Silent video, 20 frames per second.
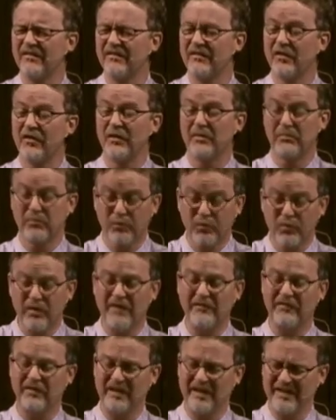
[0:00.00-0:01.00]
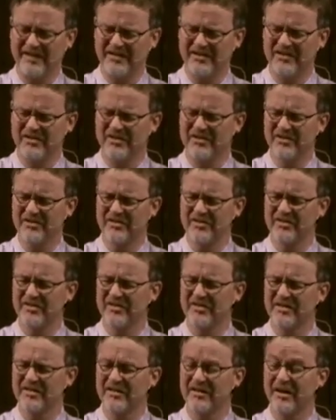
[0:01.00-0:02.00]
for the privilege
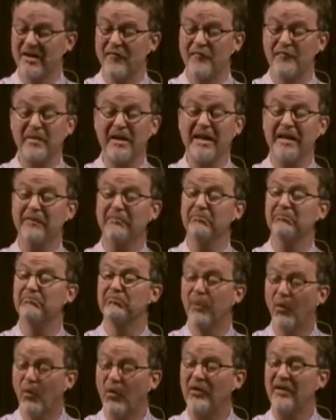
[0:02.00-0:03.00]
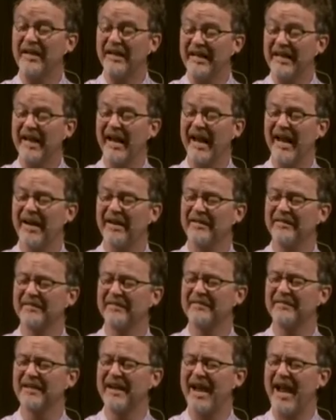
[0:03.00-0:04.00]
of being born again,
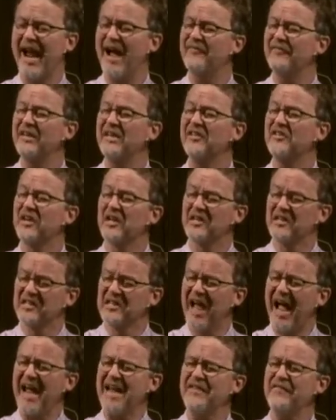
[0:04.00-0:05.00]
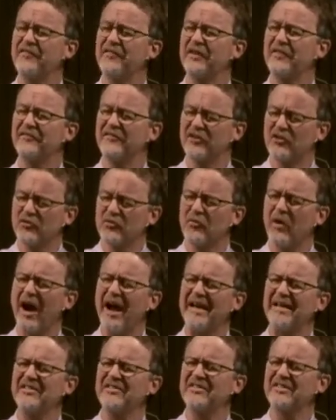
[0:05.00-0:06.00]
having the life of
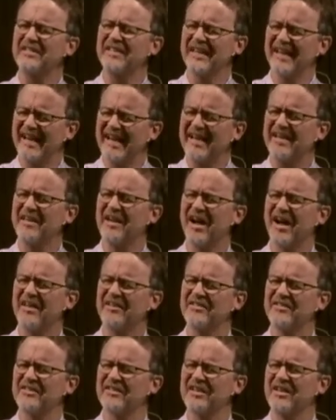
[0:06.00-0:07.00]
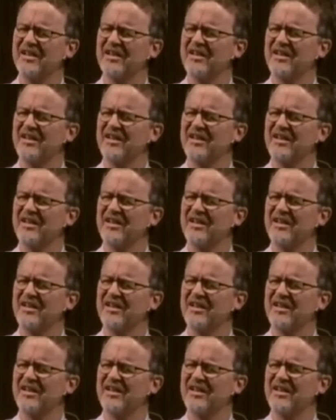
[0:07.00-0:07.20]
Christ in us